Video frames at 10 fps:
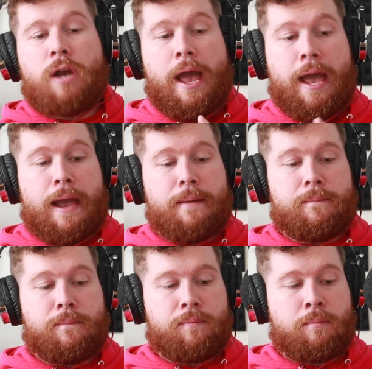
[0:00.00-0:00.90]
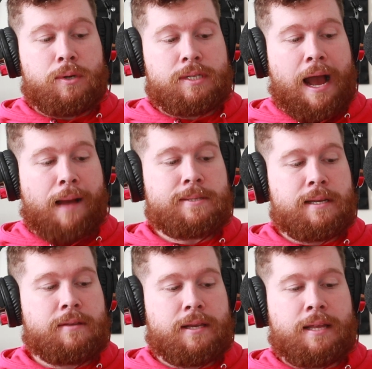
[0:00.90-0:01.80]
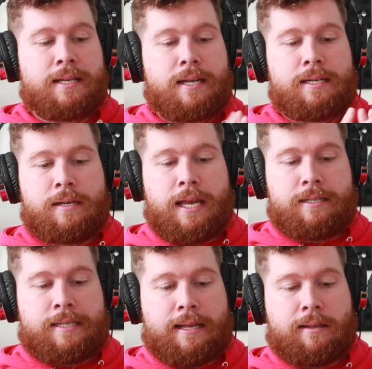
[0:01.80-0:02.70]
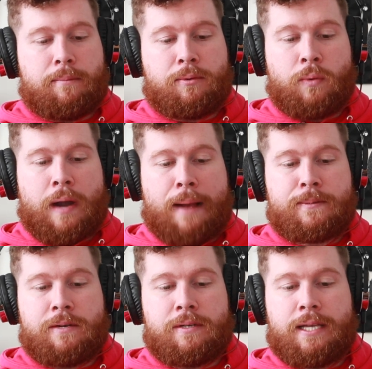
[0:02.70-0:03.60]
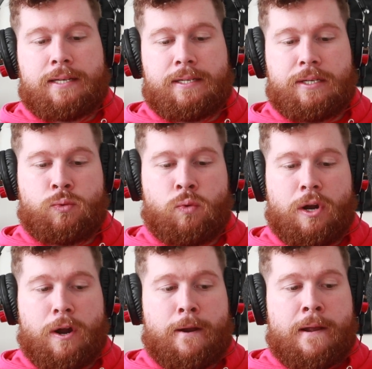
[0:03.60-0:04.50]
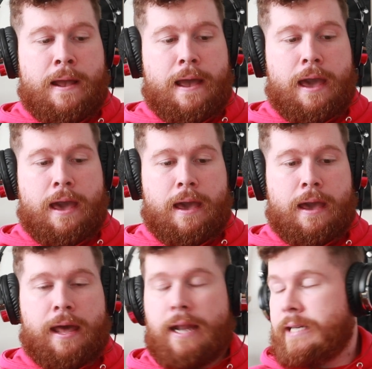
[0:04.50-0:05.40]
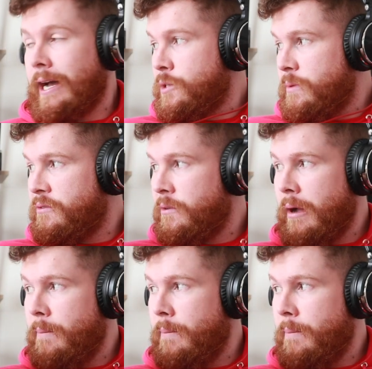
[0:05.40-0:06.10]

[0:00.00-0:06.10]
um, but absolute th things that I didn't get in Decathlon but were absolute necessities were. Uh, an attachment for my